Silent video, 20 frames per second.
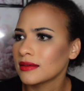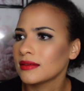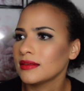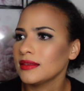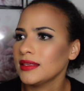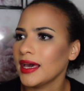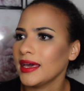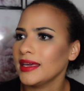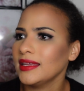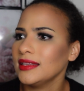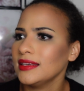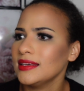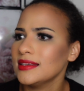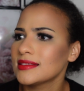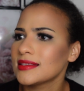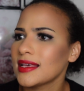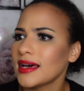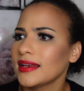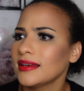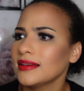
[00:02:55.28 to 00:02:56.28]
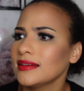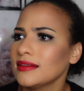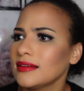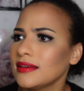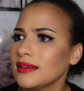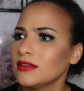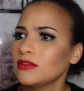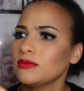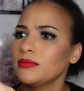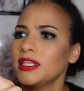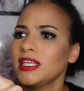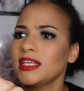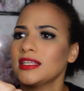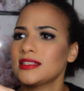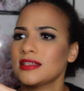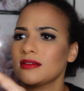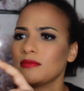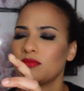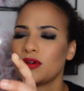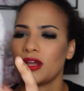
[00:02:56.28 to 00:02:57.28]
Yeah, it is an
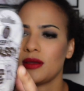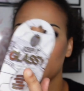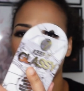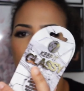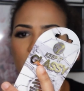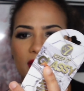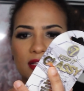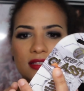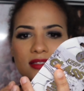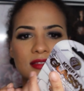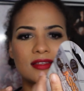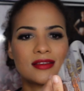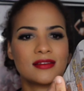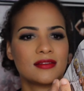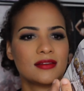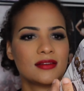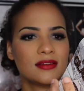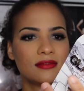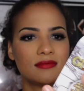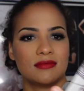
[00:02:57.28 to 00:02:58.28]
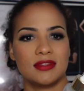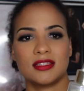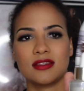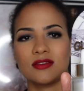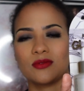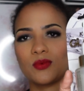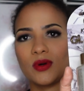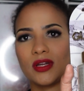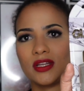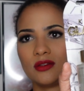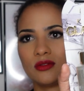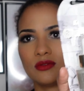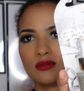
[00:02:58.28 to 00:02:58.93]
illuminating primer base. This is what it